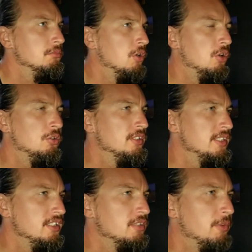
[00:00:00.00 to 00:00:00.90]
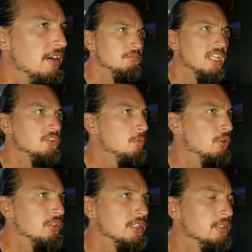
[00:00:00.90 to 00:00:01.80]
all the synth part. That's the
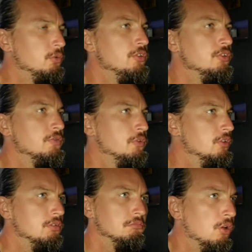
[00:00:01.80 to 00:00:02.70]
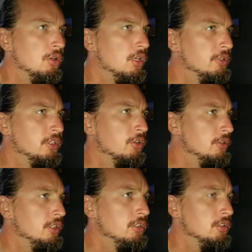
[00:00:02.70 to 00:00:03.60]
process we use for all our
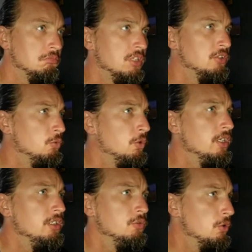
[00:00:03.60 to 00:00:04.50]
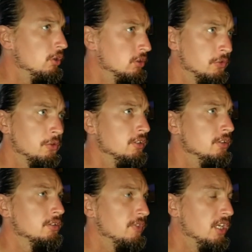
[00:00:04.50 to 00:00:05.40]
recording. That's the way it works for
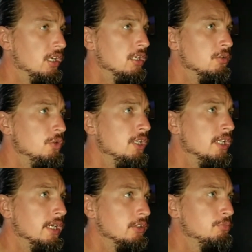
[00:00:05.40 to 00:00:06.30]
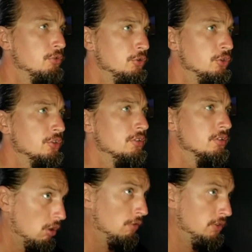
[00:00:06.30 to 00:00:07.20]
us. I really like the production
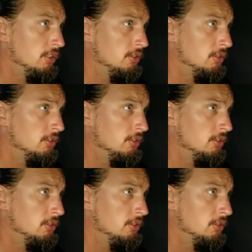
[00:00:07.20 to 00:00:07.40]
of these